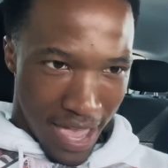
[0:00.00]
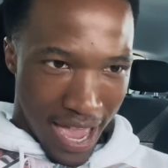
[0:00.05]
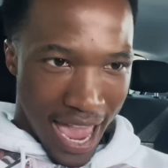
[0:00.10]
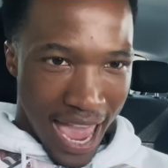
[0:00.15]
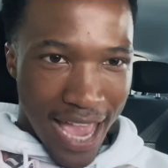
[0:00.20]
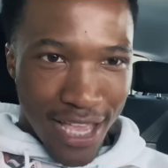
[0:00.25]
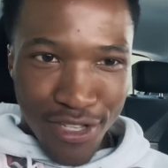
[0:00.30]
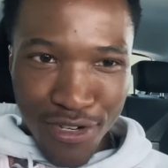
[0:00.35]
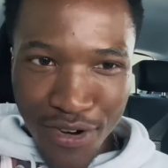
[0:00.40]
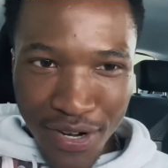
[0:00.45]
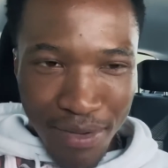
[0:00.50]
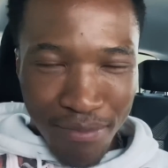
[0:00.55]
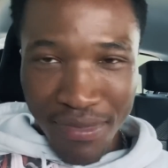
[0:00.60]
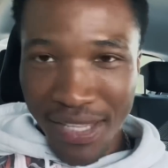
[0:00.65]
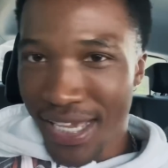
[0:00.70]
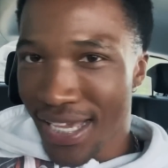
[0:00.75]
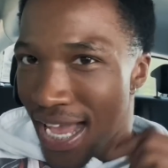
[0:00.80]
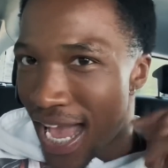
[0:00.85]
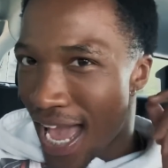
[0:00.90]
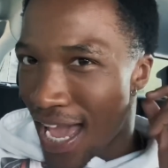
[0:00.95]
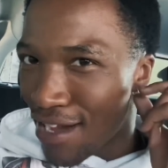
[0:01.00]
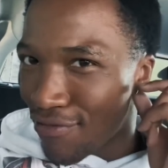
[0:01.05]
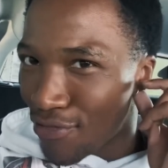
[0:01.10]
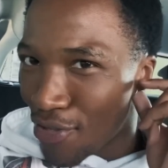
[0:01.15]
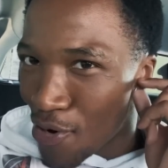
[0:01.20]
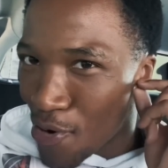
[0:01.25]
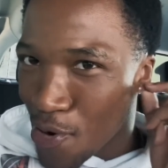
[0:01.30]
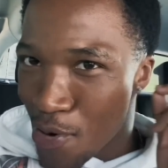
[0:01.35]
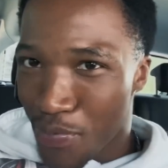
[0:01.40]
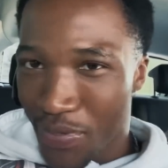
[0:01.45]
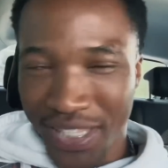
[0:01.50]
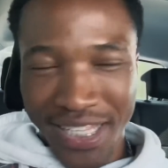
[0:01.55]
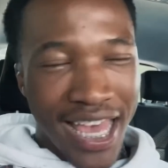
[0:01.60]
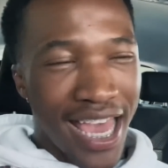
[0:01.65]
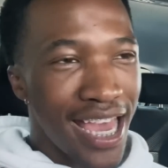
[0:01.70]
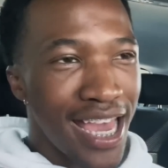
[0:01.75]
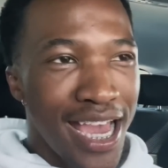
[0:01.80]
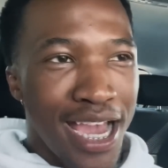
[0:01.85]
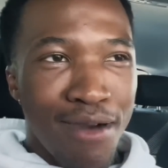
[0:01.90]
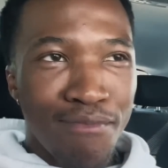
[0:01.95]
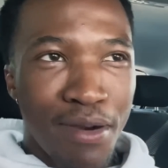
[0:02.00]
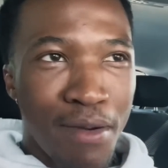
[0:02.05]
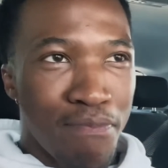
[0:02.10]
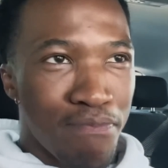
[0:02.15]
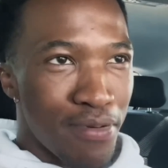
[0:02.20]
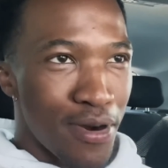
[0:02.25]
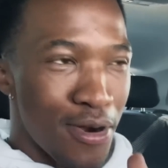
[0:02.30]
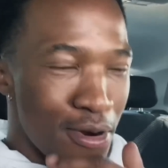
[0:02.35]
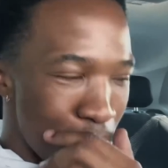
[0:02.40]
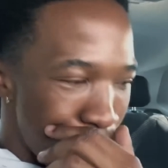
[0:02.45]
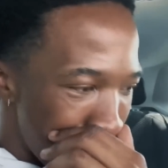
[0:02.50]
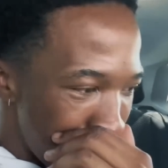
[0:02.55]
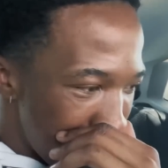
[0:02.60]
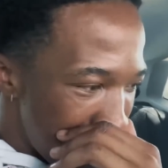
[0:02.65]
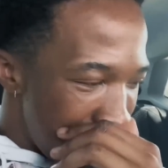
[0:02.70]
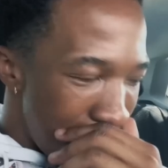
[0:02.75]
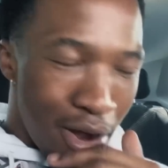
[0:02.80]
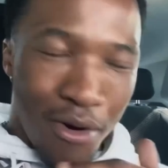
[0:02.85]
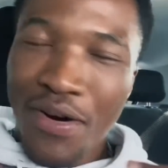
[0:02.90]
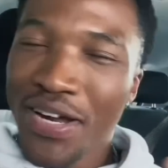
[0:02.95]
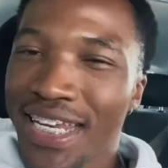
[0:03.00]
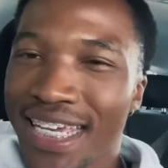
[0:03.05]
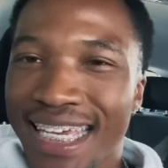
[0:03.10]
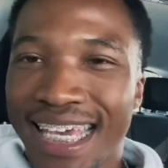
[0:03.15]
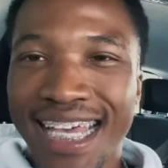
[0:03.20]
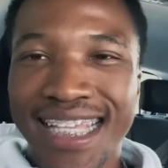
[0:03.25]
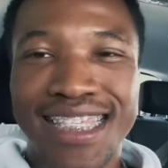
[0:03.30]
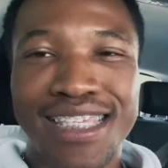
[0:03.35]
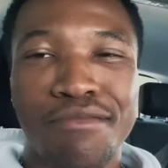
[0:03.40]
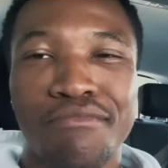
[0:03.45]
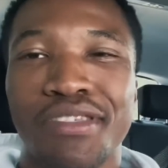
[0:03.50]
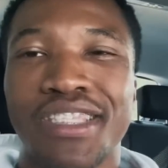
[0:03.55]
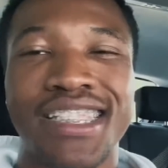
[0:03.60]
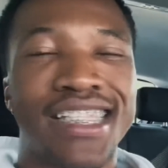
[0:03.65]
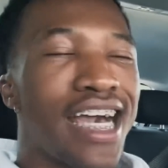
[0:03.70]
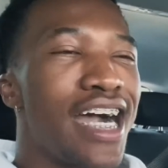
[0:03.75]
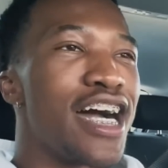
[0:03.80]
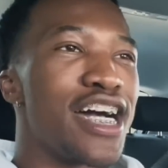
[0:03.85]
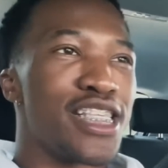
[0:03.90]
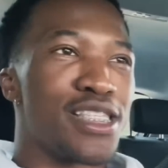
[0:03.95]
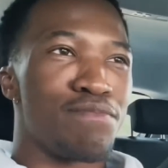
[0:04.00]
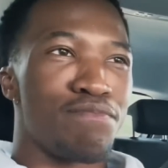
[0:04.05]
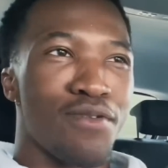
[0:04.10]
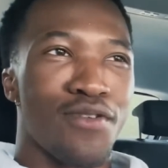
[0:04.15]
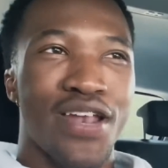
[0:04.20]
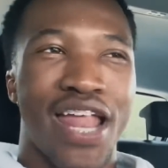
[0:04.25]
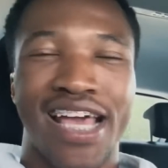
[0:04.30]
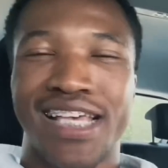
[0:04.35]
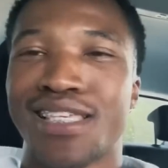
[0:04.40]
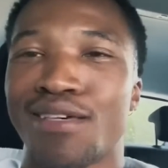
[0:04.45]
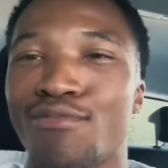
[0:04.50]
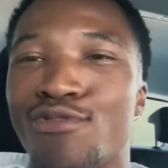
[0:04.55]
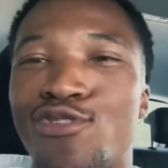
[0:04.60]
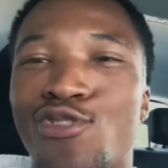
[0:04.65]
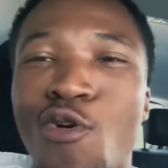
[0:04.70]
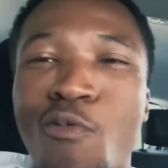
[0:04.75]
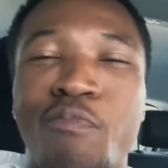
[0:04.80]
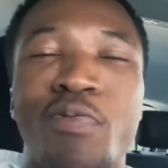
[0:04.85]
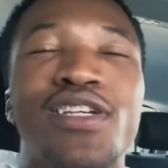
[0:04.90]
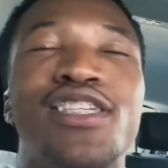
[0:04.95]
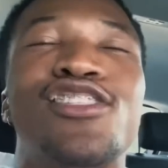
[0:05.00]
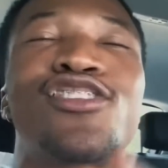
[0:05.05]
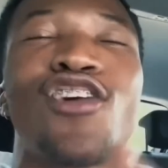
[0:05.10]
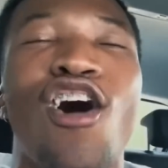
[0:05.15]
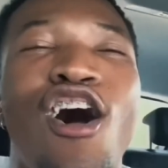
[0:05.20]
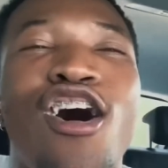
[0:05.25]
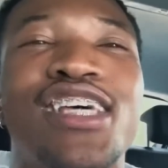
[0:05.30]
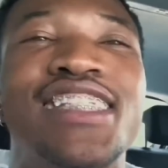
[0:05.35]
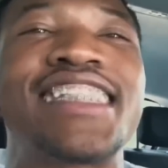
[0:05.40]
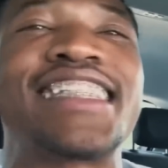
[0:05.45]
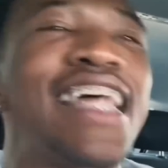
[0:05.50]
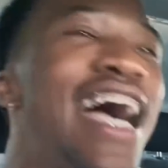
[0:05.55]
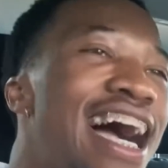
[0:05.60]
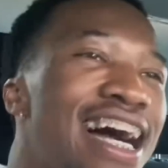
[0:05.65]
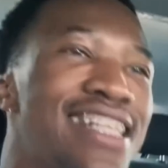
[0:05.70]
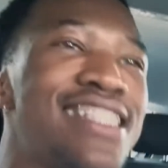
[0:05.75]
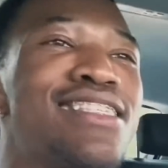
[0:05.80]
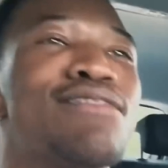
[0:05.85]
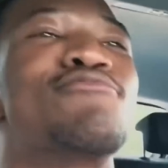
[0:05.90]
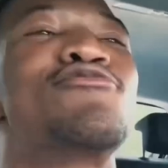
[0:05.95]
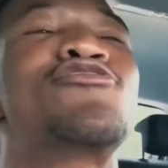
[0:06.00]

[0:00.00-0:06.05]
And you know what I'm thinking? I have the hoops, nah. But, bro, I want to get some studs, bro, like some superstar studs, some